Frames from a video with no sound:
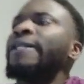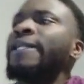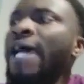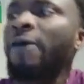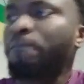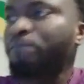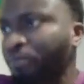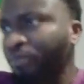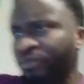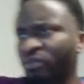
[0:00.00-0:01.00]
Now,
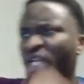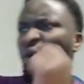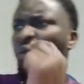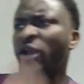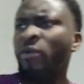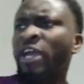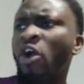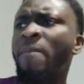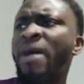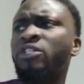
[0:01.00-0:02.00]
when we
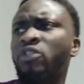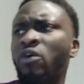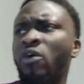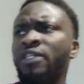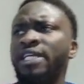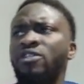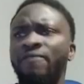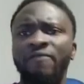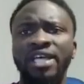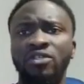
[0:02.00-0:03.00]
go back to the context
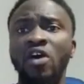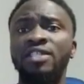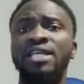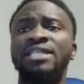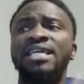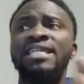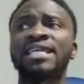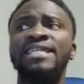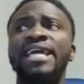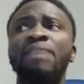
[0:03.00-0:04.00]
of the verse, God says,
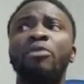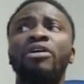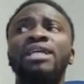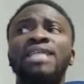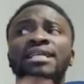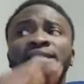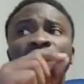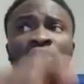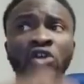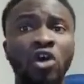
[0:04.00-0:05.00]
indeed, the hypocrites are
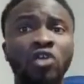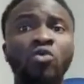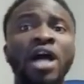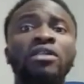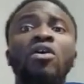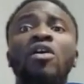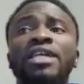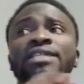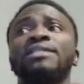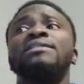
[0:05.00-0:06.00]
deceiving God while
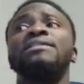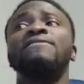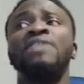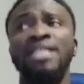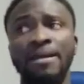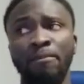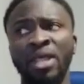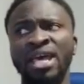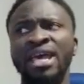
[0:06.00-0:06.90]
God is deceiving them.